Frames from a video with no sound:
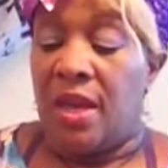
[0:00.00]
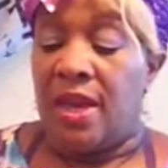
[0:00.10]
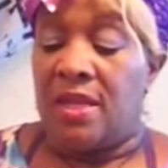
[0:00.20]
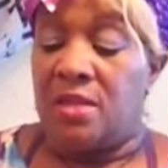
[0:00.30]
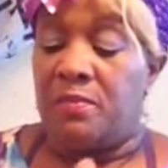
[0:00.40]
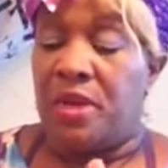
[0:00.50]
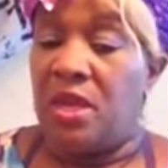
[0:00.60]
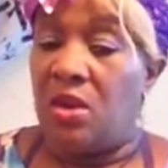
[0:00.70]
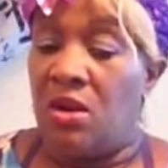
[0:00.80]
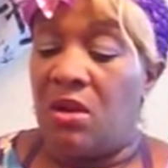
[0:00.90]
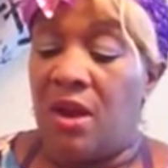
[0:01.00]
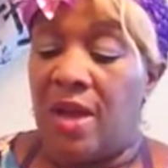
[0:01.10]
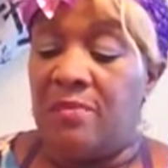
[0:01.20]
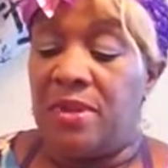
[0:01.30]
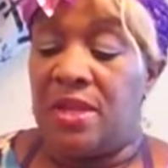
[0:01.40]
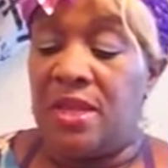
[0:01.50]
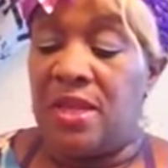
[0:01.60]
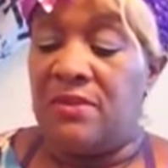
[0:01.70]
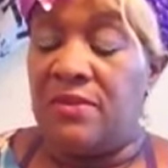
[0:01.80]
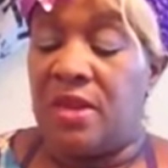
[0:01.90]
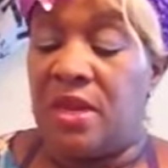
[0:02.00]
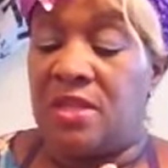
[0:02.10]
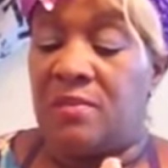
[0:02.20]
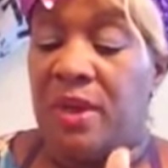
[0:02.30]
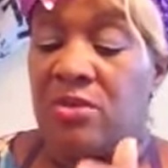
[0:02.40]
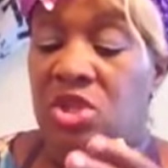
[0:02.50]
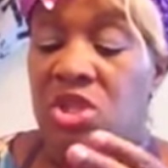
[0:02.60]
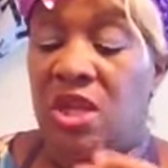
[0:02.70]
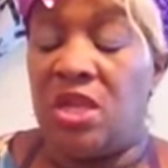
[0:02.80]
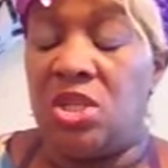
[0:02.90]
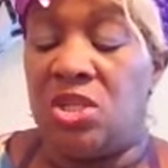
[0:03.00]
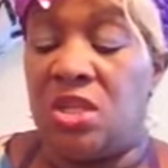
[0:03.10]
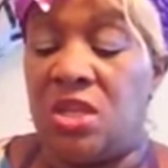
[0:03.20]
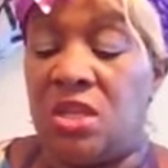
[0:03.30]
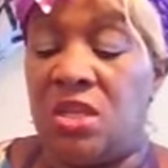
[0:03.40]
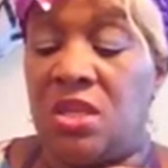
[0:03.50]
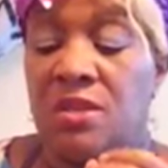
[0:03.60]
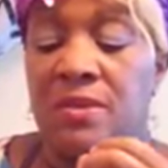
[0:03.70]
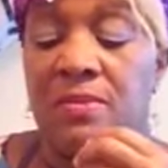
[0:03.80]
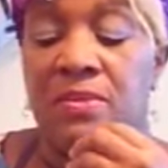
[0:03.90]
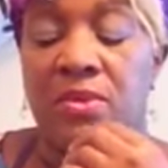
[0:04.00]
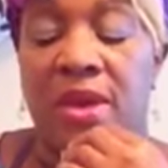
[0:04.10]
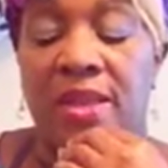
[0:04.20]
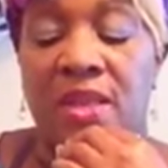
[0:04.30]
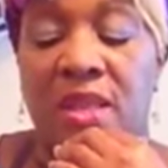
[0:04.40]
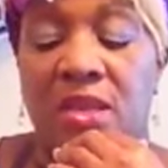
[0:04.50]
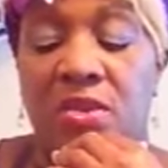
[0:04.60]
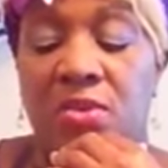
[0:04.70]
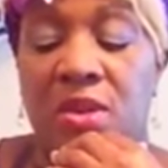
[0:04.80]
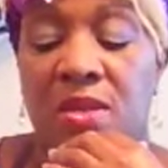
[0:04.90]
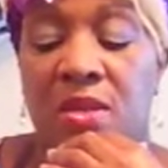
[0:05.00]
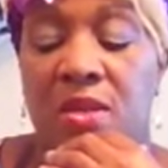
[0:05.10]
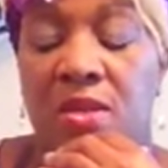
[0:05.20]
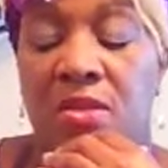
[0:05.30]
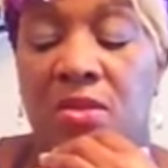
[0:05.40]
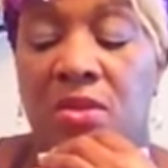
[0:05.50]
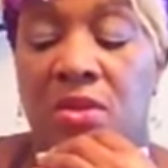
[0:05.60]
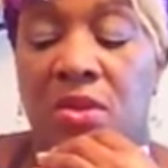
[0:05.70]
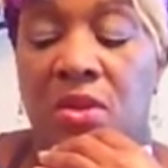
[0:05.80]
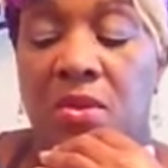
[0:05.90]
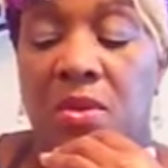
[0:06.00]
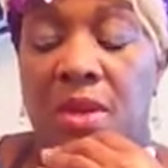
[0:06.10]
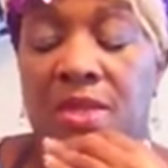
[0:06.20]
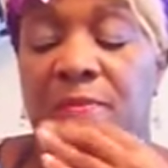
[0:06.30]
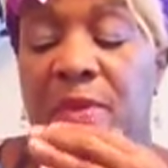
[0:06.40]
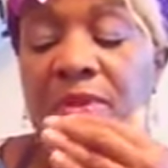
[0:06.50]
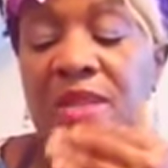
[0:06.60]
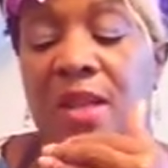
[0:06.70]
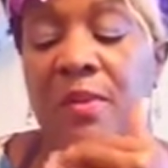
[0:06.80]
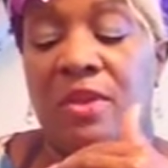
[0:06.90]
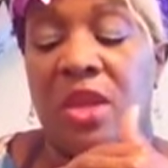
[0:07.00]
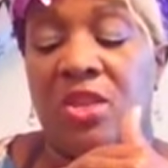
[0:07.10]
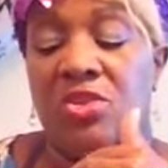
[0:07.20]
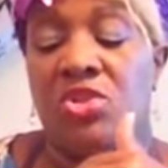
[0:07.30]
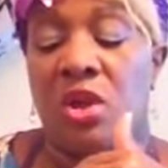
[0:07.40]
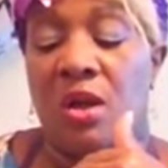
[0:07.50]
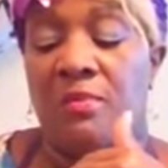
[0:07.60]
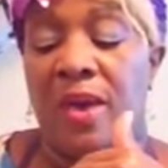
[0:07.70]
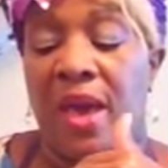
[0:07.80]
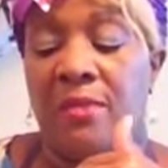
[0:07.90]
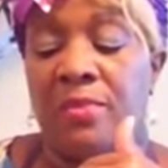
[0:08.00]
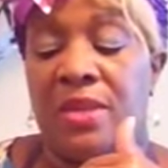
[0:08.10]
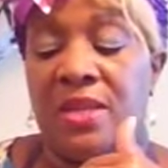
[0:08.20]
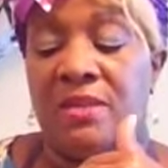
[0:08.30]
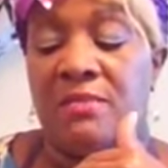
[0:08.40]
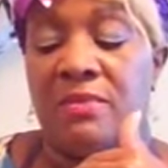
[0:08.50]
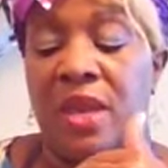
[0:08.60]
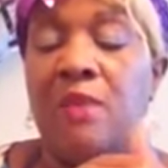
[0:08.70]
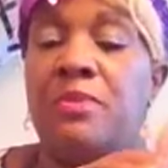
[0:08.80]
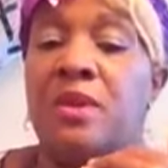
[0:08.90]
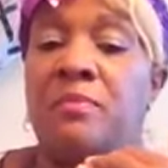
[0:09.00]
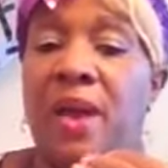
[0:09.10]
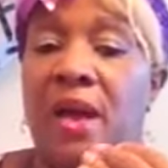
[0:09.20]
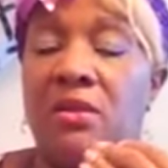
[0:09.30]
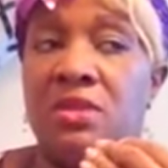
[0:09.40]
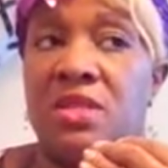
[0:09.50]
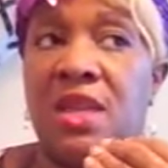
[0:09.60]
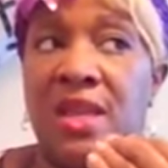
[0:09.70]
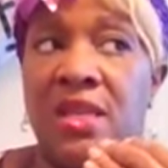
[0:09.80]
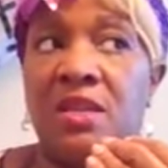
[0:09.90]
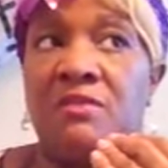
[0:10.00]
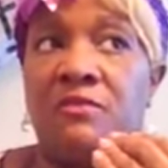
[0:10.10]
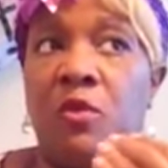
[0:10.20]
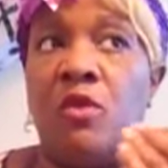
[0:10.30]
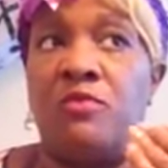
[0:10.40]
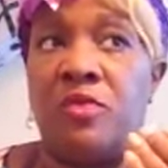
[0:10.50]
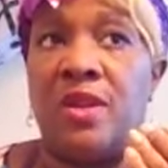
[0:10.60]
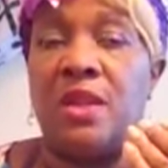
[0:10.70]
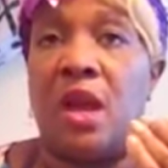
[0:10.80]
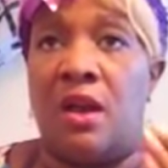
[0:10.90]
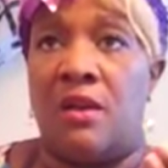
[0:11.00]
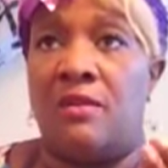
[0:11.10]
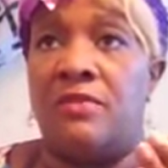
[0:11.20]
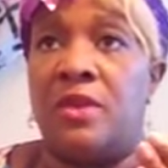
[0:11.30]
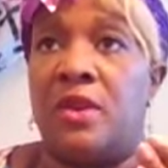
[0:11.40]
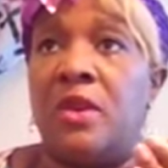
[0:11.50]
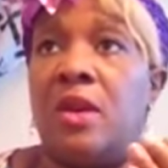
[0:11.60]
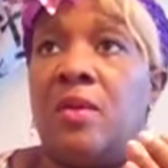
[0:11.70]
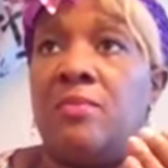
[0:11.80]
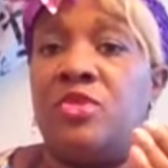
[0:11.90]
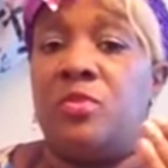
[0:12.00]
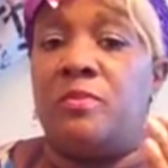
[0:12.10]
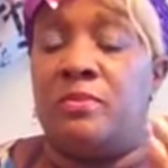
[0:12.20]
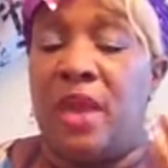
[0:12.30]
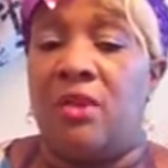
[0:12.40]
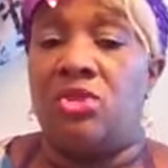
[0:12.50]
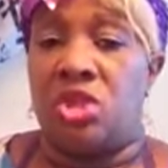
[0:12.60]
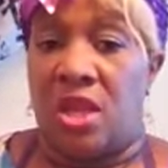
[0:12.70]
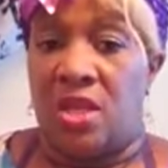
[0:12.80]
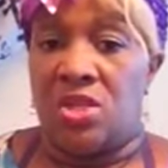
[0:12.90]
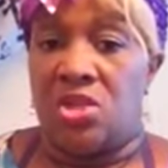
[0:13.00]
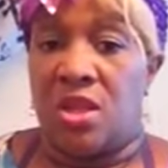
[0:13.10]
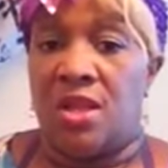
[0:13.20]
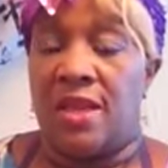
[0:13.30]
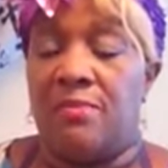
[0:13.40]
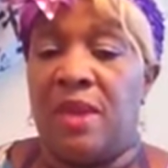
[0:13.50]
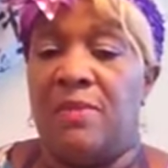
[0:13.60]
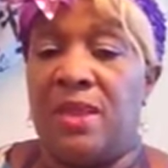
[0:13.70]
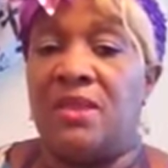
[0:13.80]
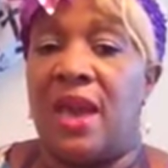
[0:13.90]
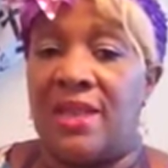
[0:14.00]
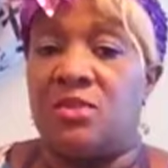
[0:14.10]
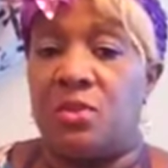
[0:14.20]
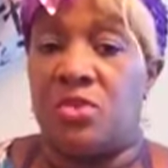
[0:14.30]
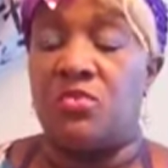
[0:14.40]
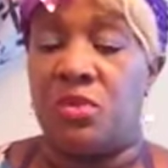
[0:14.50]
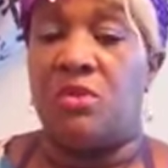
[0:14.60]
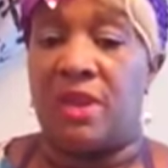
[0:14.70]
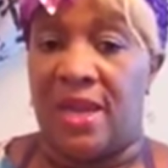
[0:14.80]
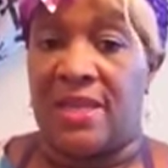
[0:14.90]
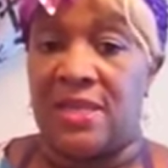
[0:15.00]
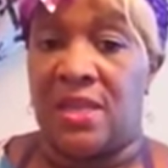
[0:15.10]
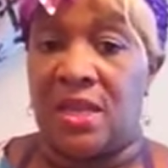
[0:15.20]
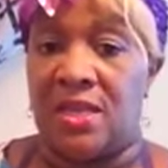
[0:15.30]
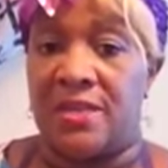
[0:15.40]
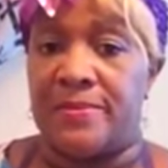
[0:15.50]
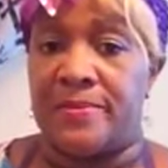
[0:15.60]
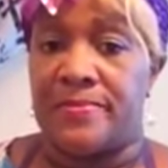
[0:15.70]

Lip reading: It's PR, I believe. It's about changing. I think you can... It's not about getting your job back, but it's maybe about standing in the forefront of male change. Like, maybe that's what the real answer is.